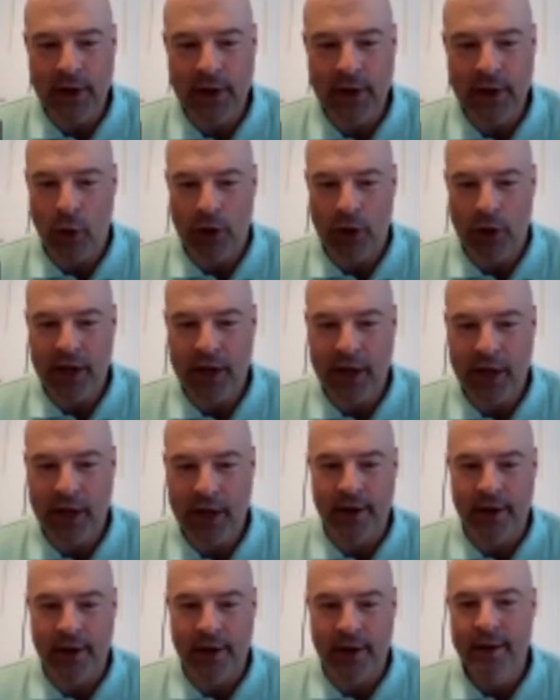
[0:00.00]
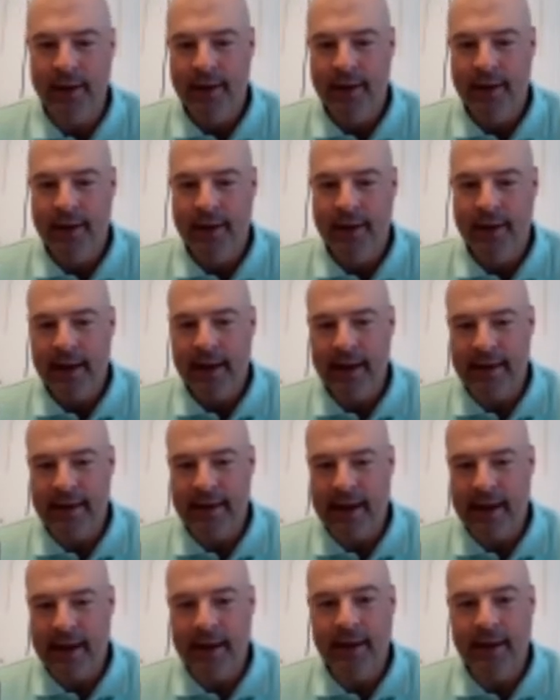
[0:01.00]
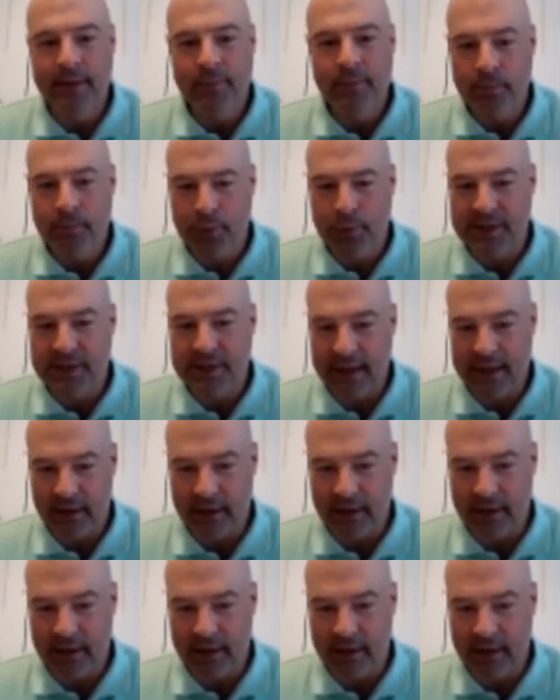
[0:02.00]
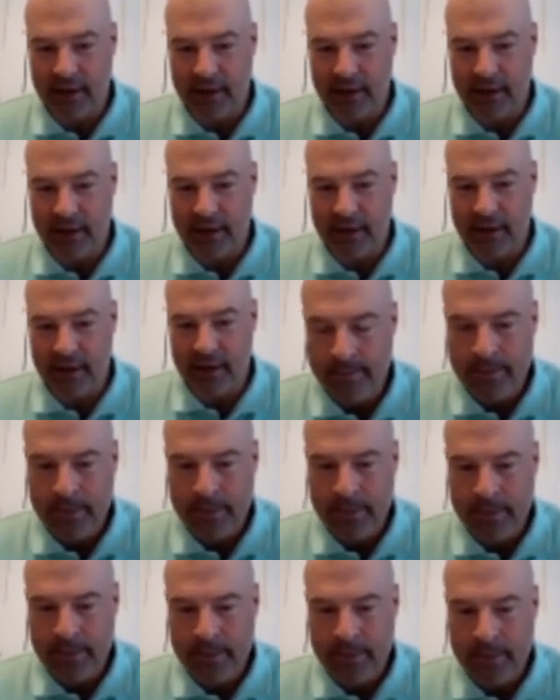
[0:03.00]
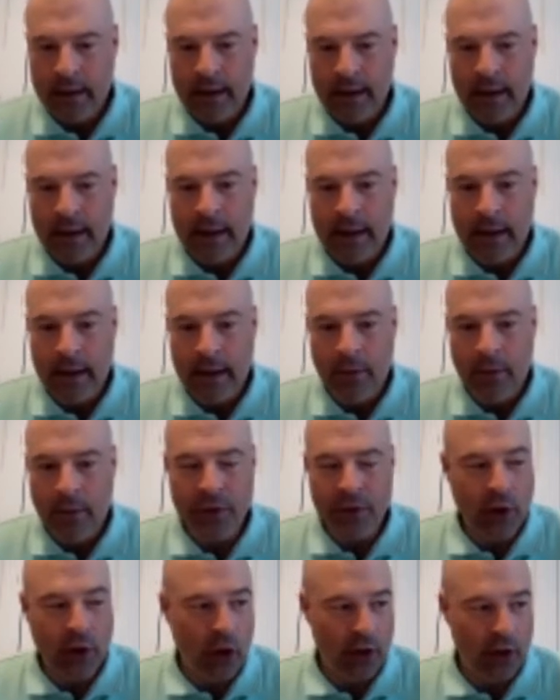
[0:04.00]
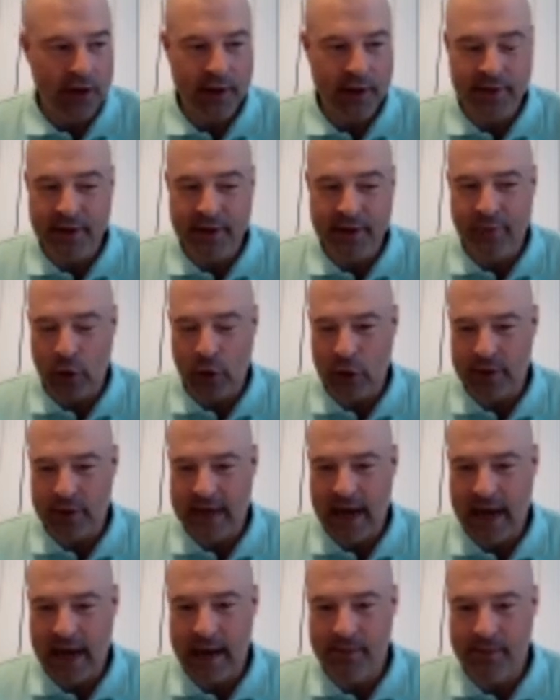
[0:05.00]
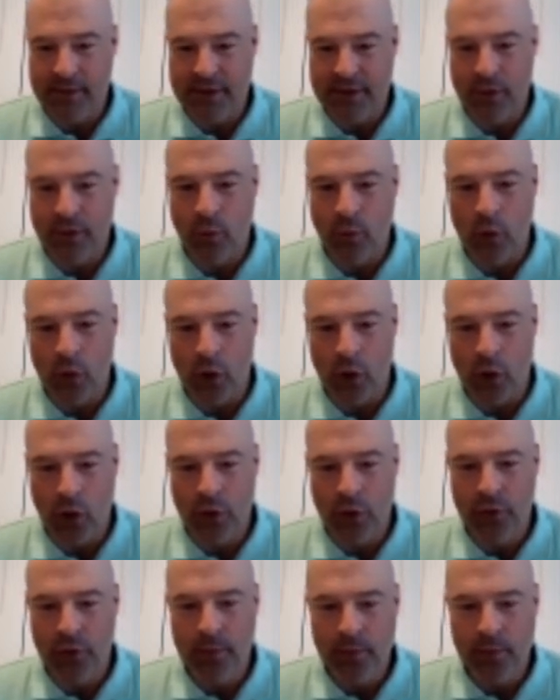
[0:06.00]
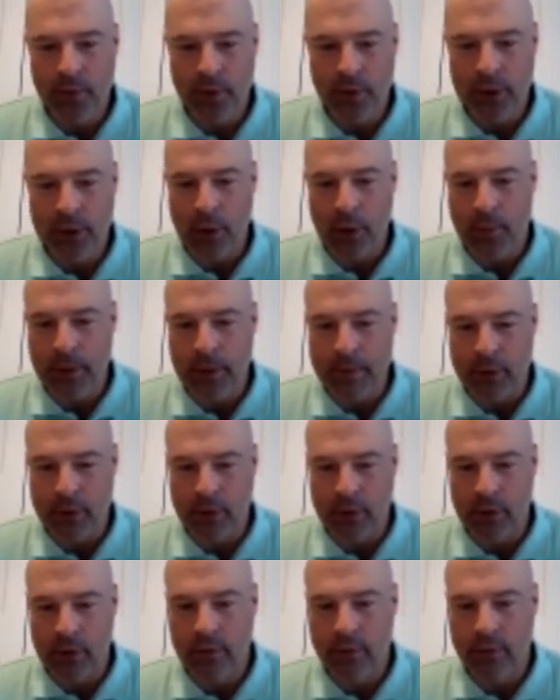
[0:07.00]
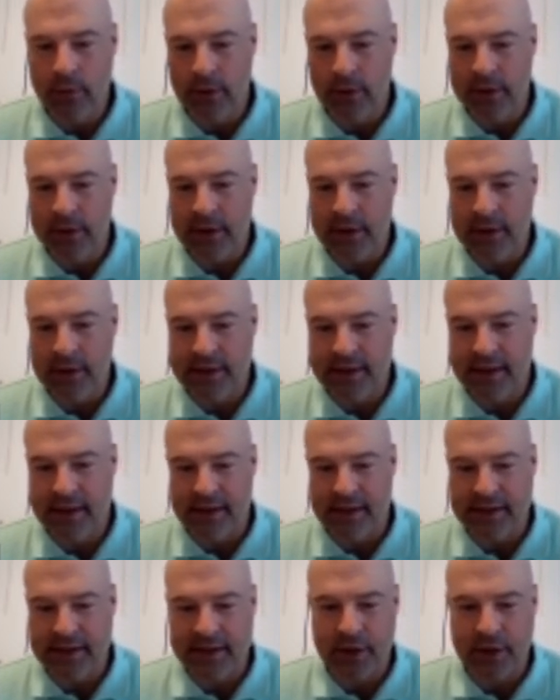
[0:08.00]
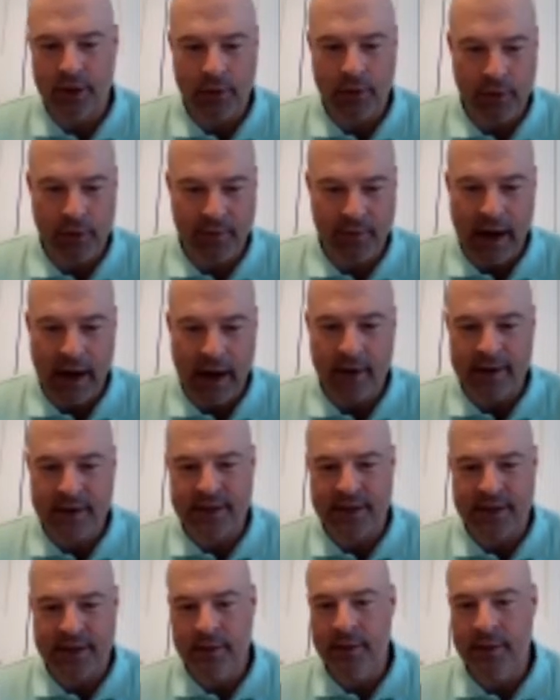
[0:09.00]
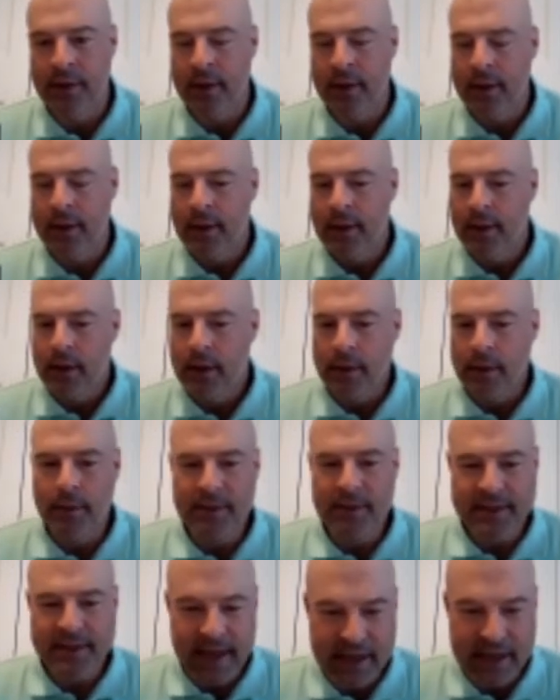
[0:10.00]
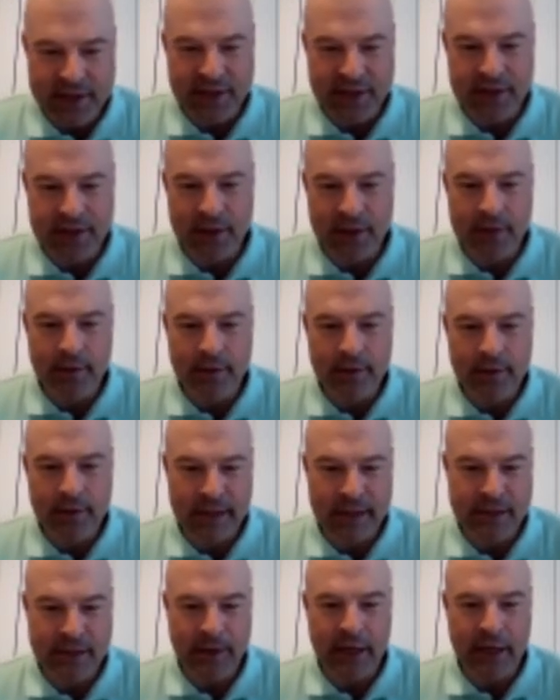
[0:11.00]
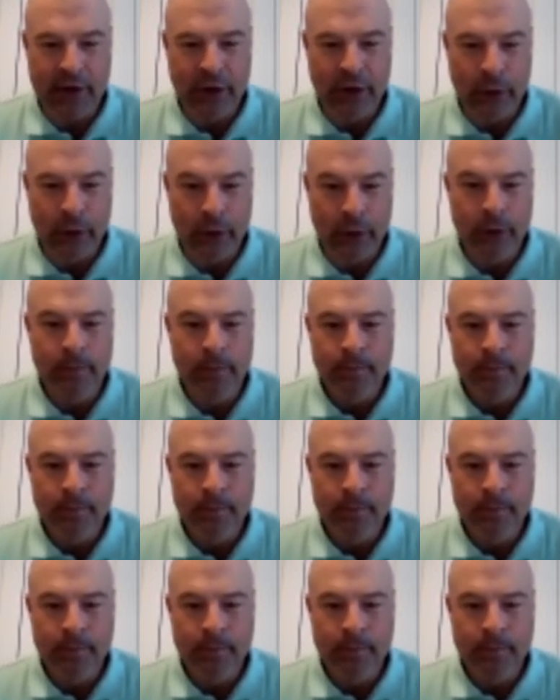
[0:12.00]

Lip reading: to come on here and present a little clinic. With all the difficult times in the world, people with the sickness and coronavirus and limitations and things we can do.